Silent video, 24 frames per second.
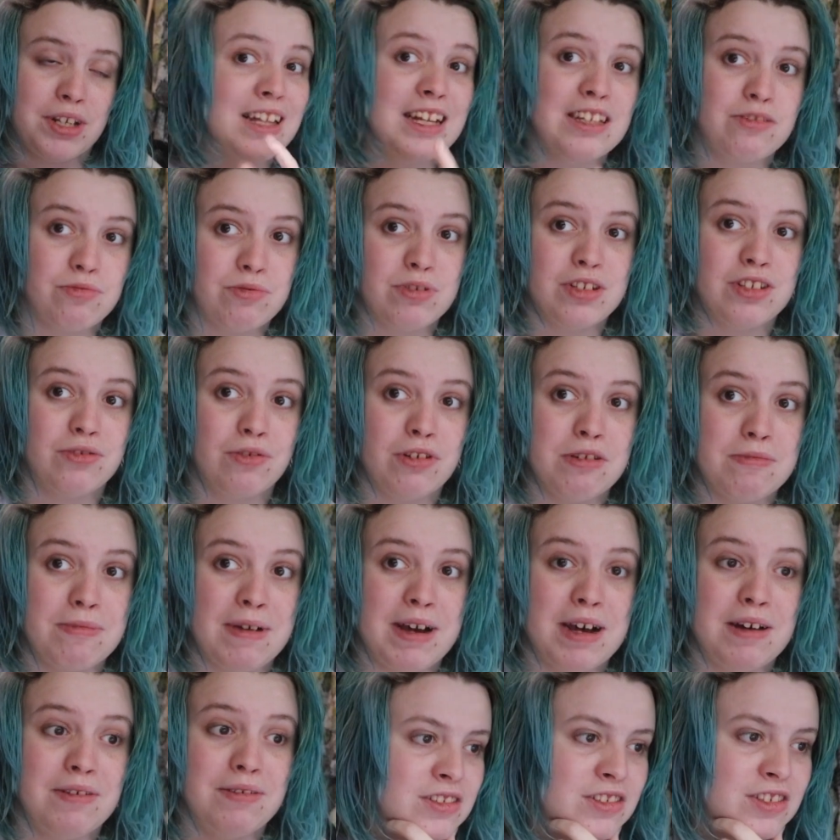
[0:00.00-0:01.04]
That's what it's all
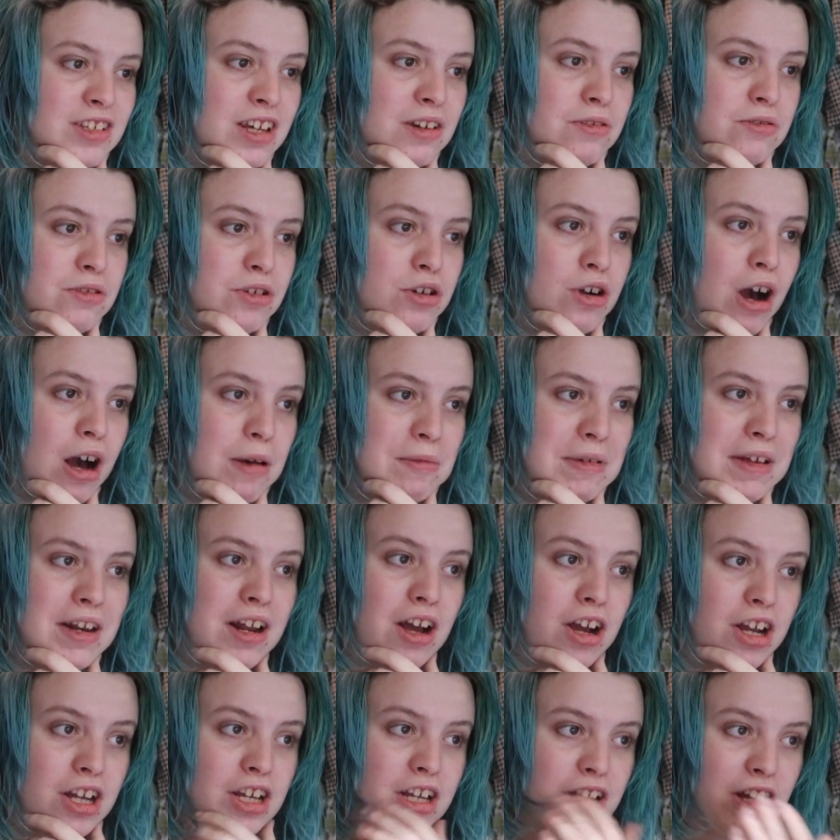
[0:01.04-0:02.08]
about. So the comment
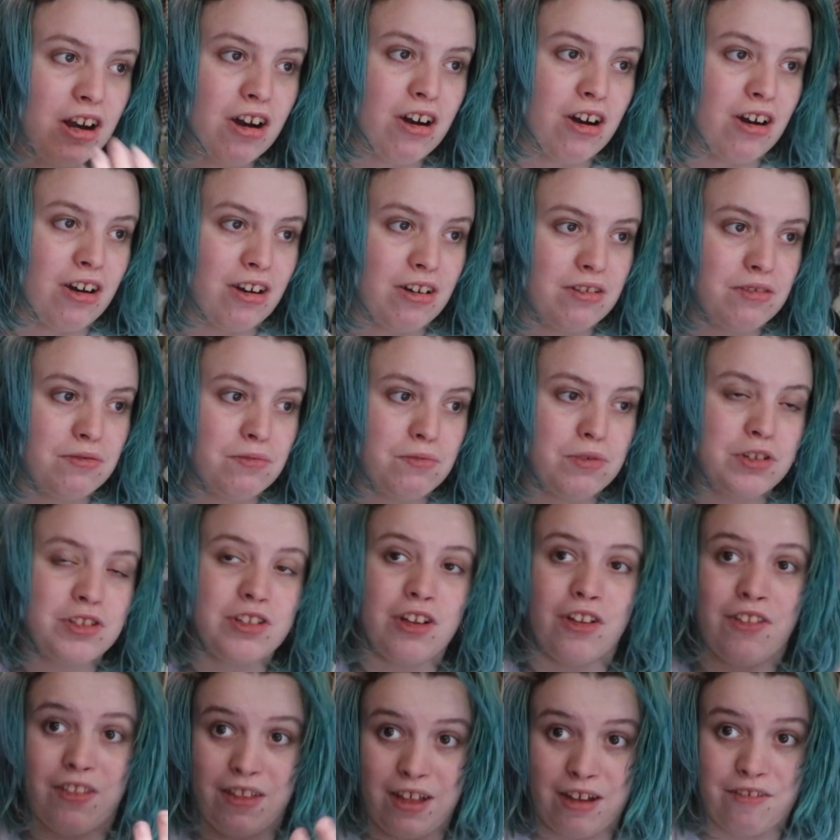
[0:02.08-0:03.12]
I got was
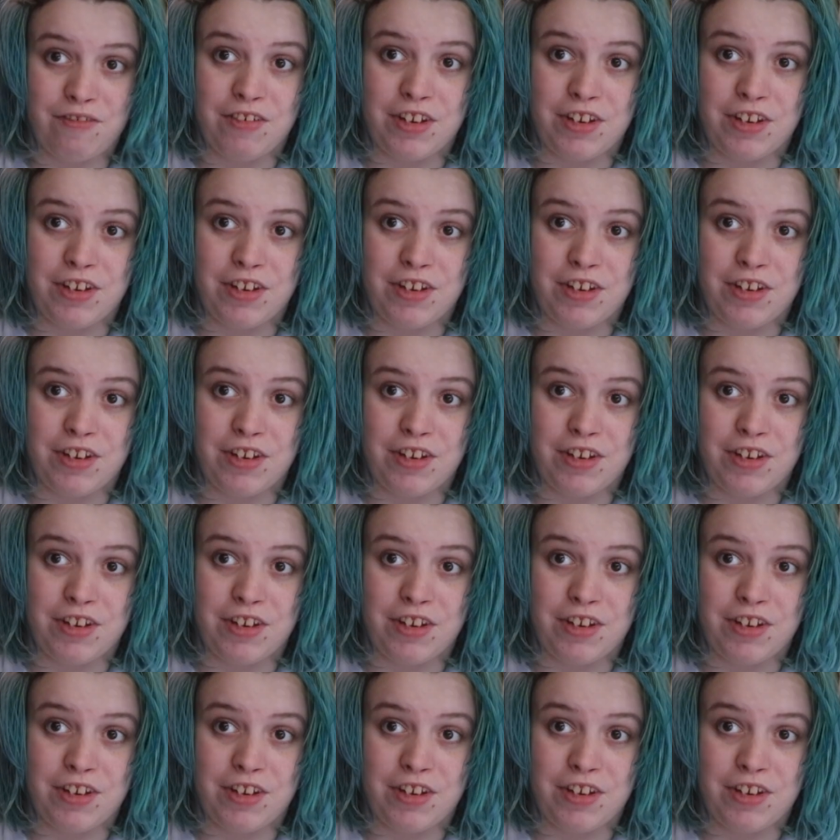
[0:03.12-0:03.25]
on that